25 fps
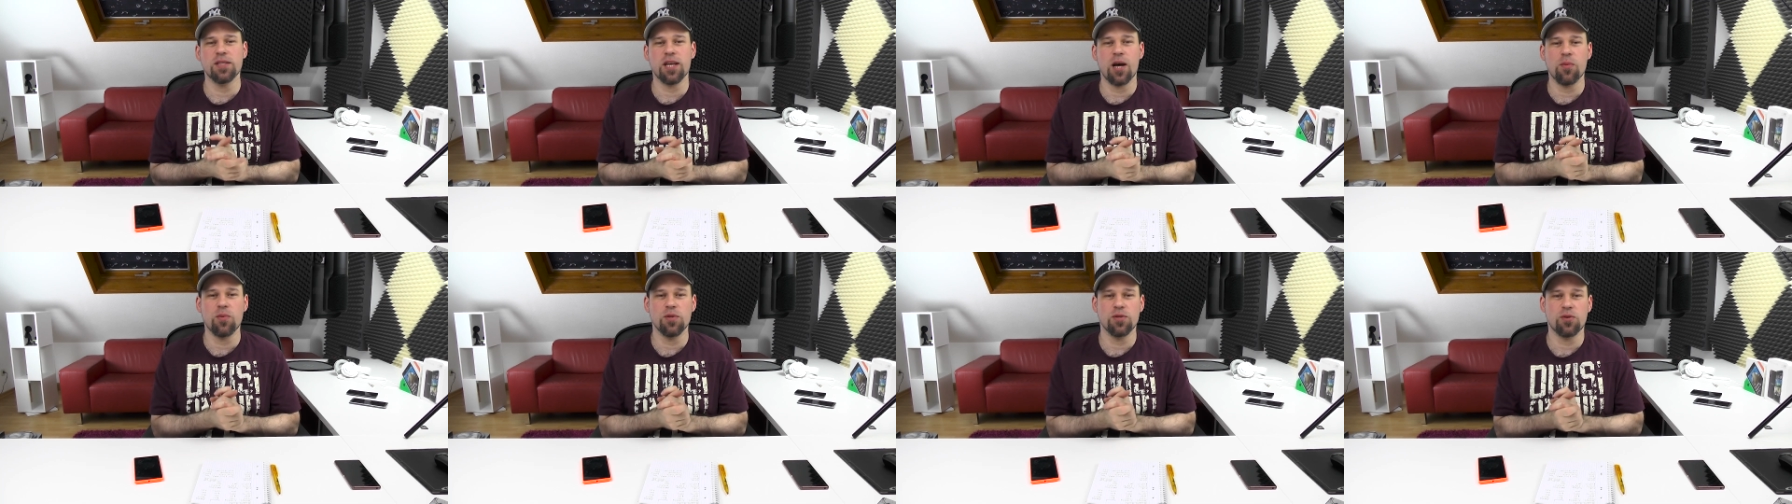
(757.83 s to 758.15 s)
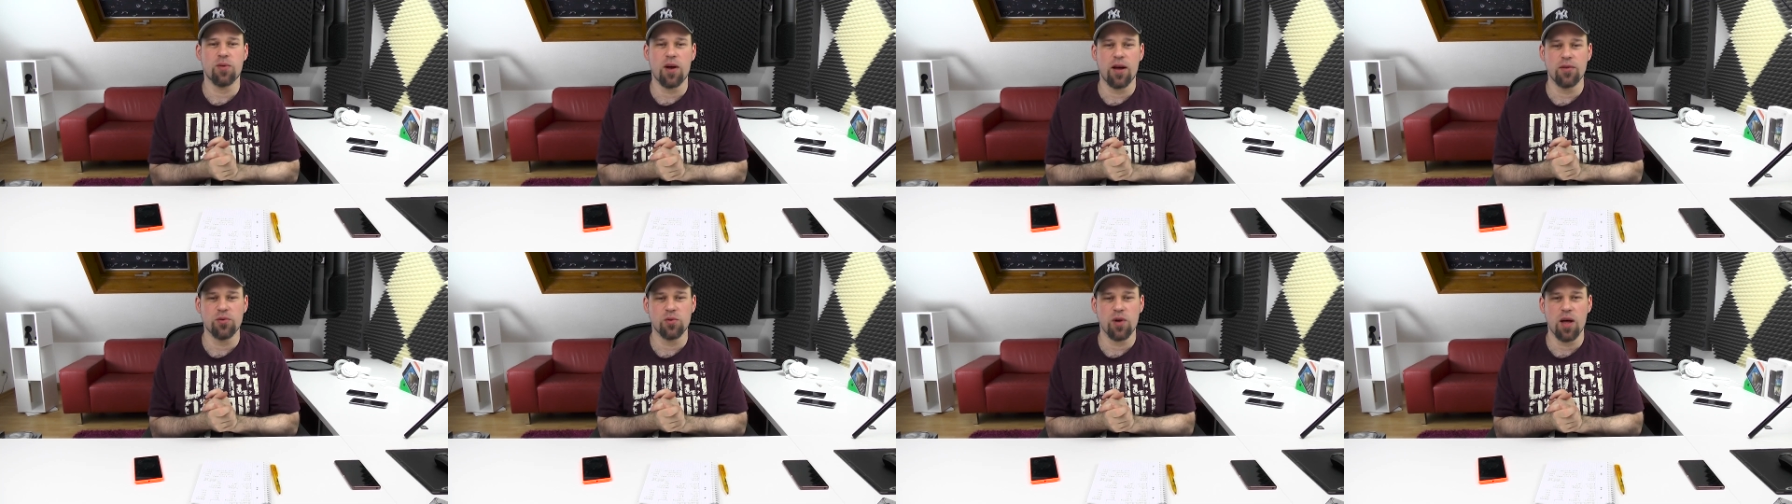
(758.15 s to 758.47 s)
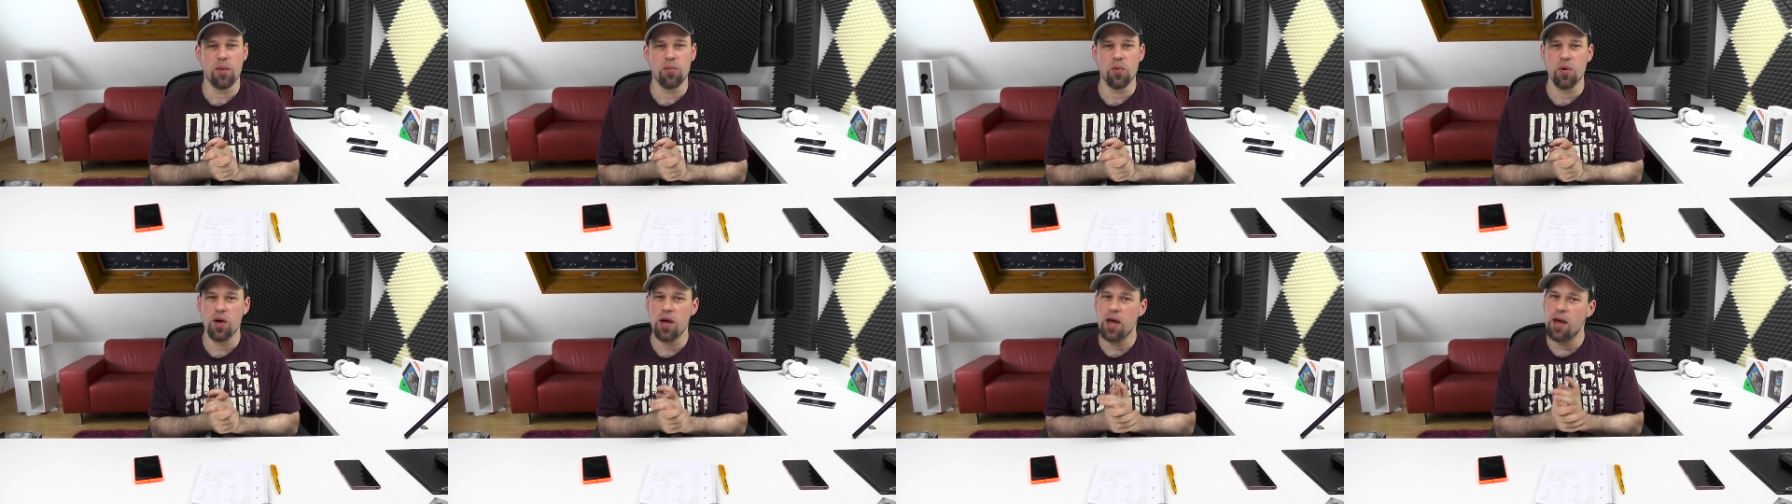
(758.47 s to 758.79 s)
I will try to
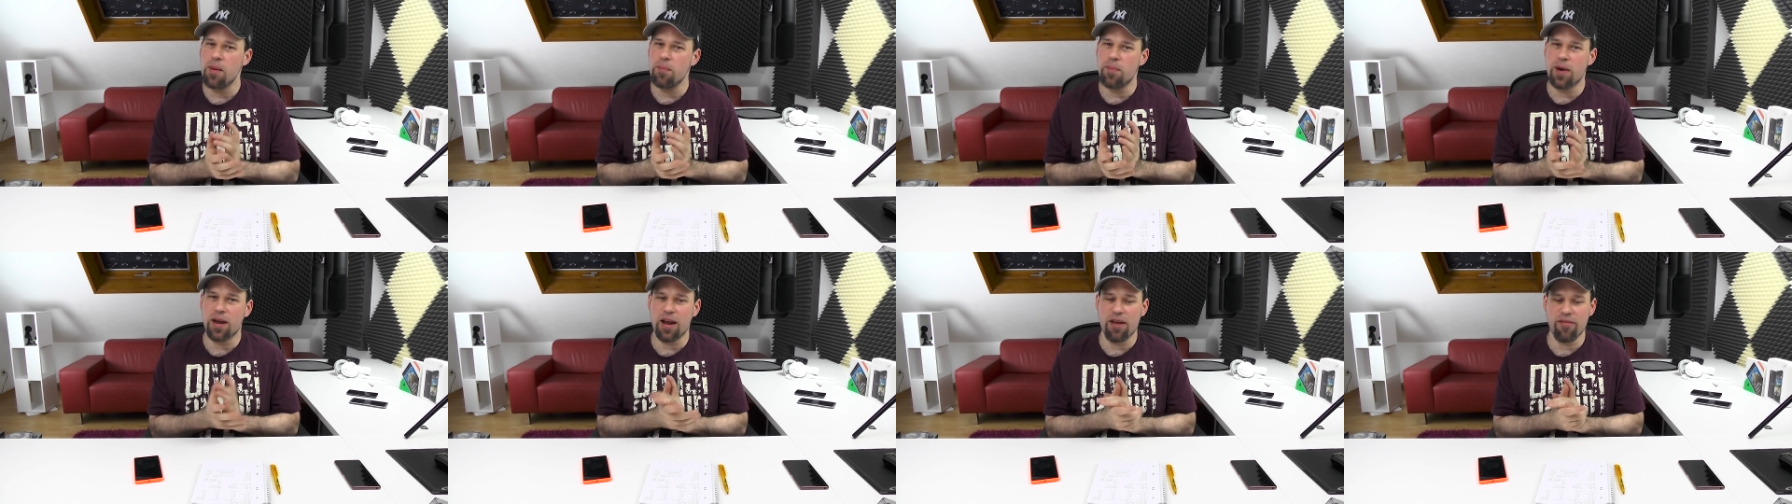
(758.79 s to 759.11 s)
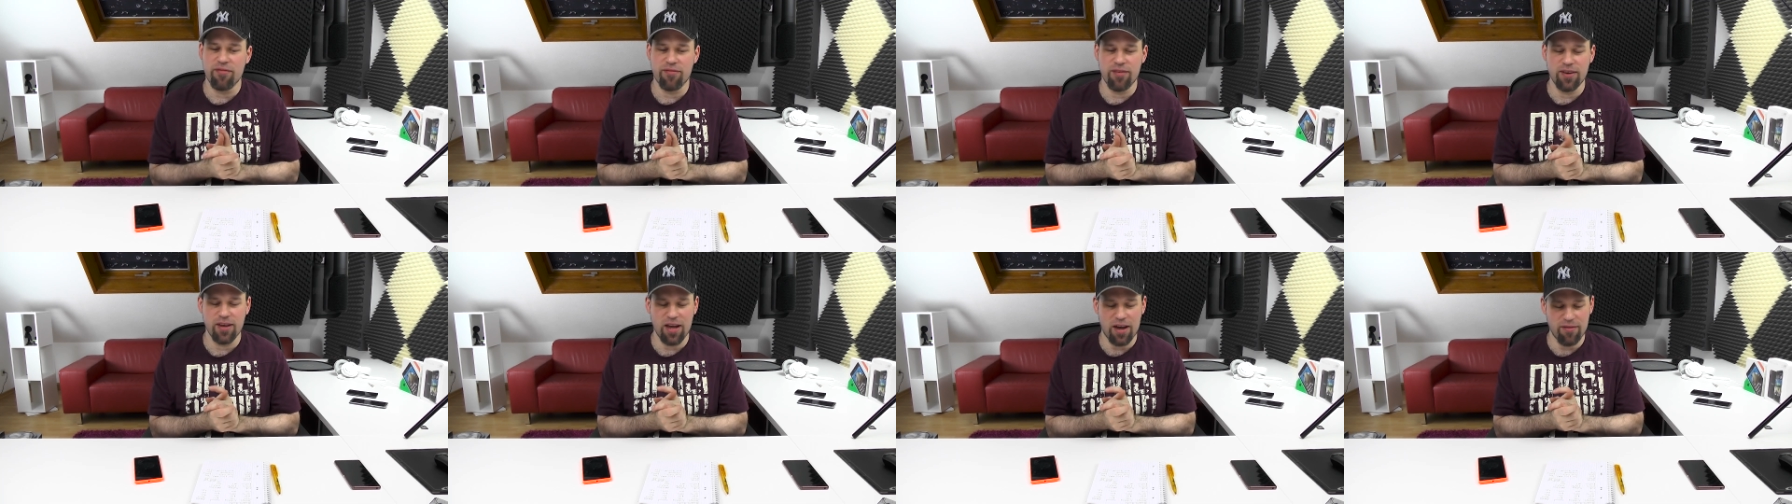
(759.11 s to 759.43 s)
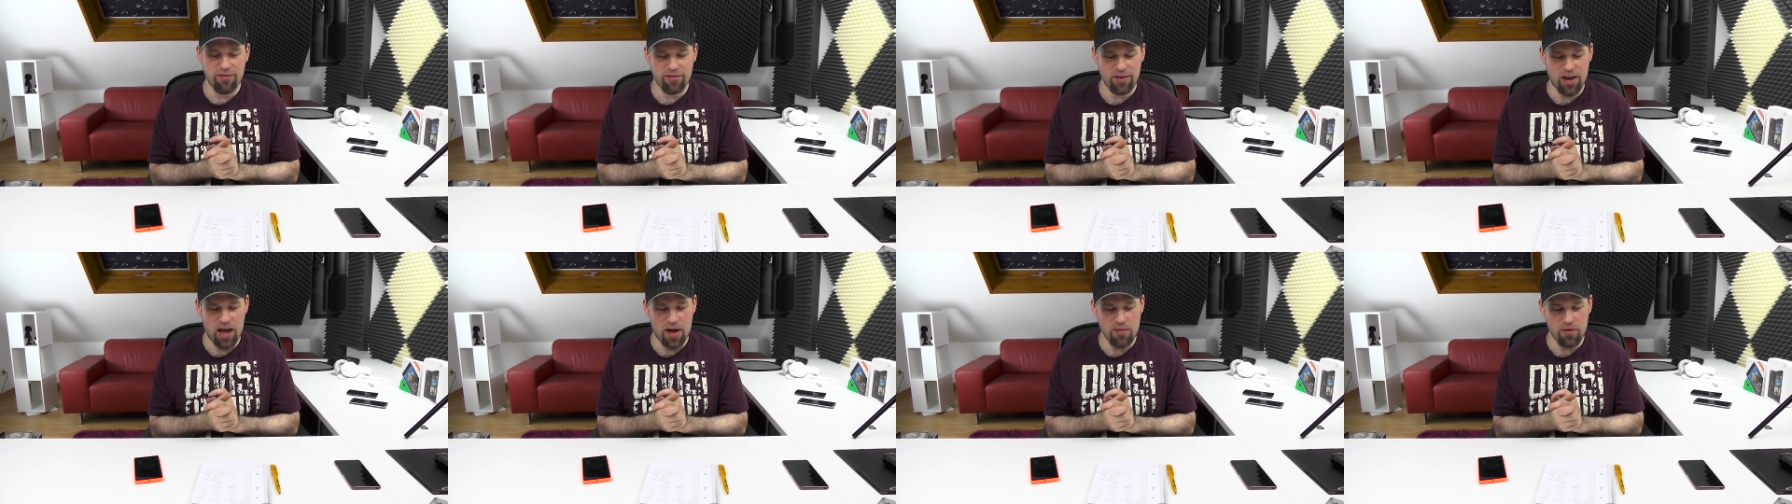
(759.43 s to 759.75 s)
help you, but I think
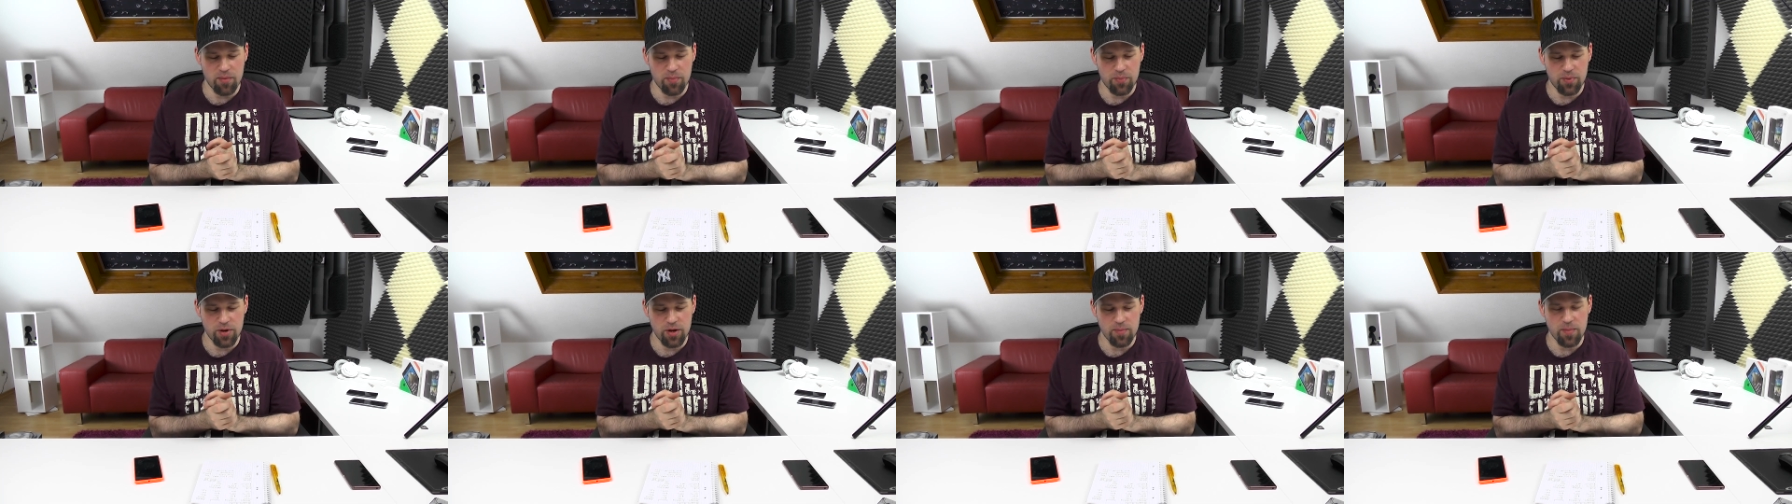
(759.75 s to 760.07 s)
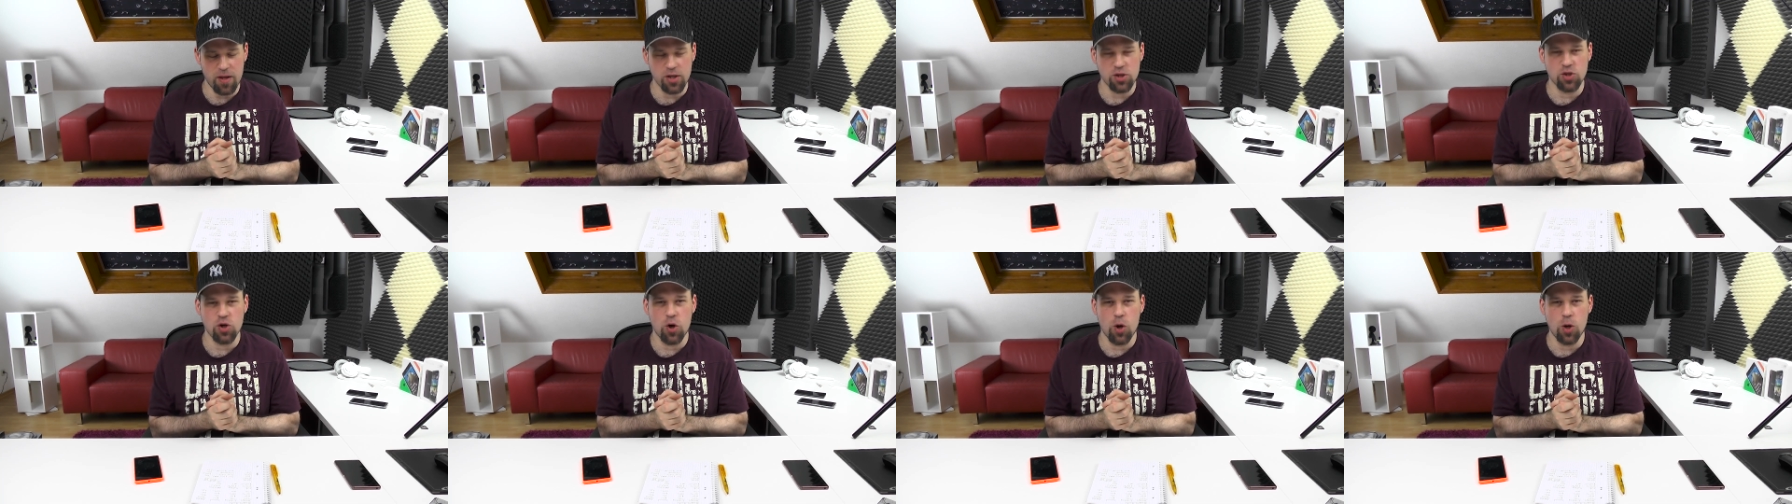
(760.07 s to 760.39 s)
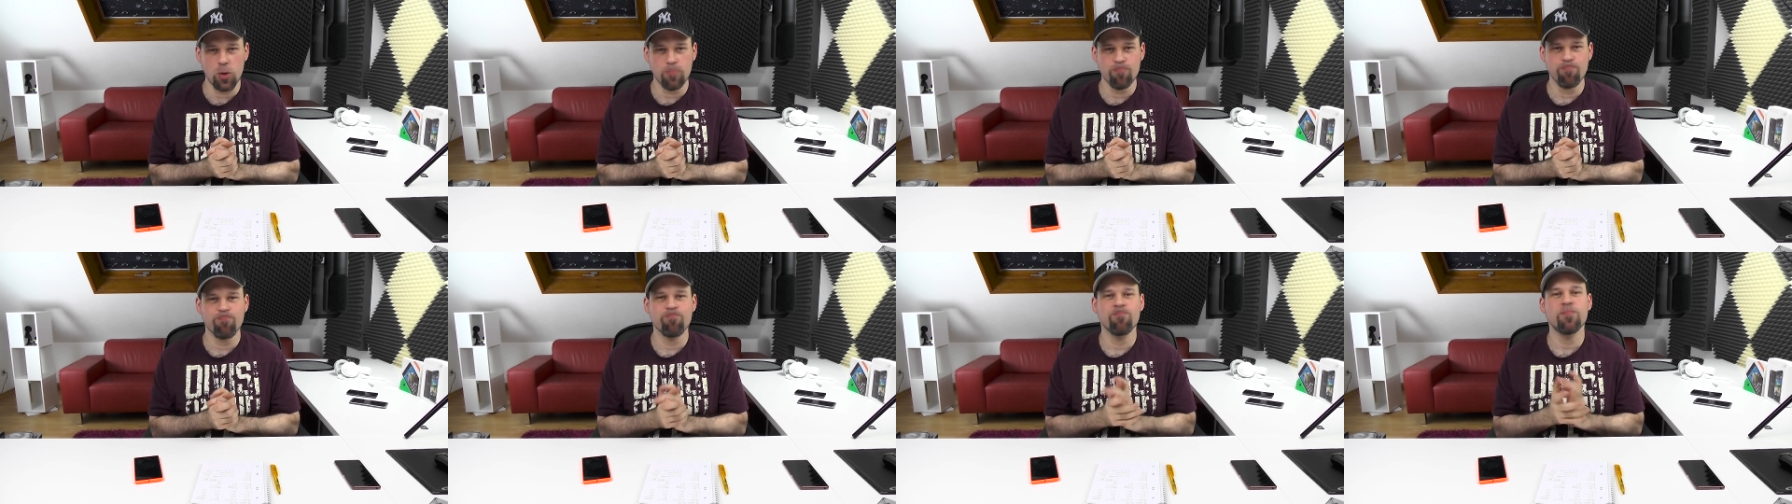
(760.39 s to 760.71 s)
I've covered pretty much
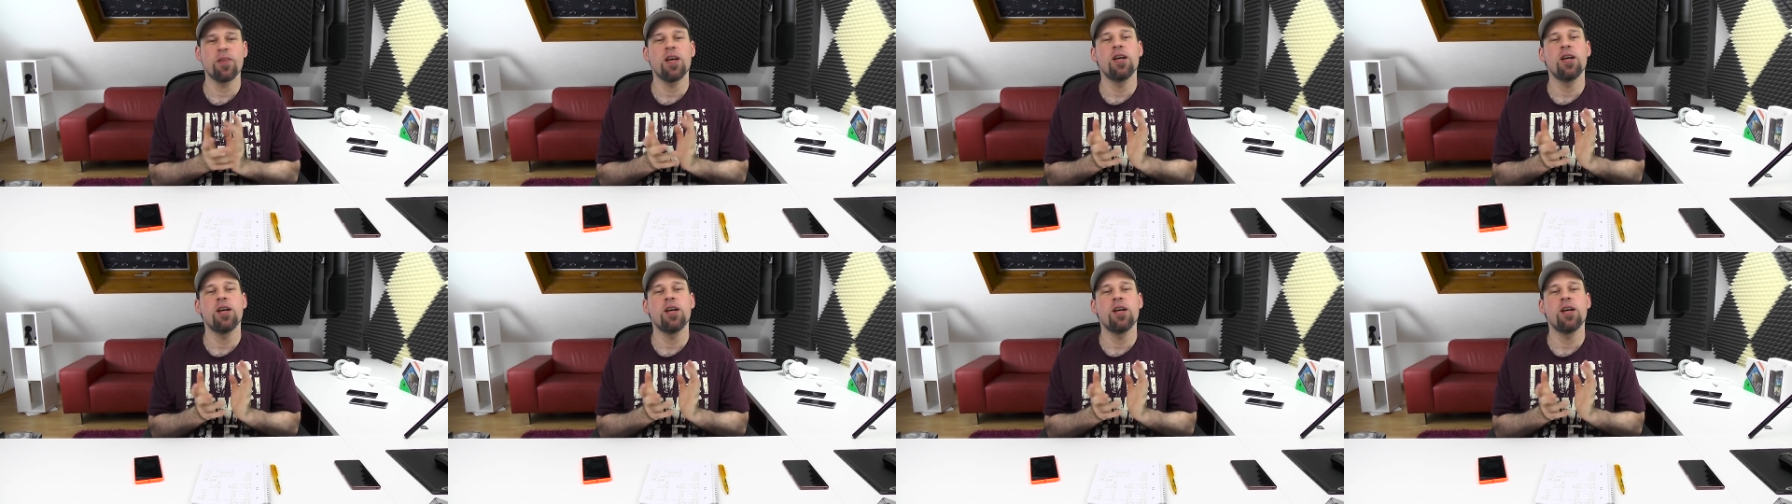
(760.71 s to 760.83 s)
all.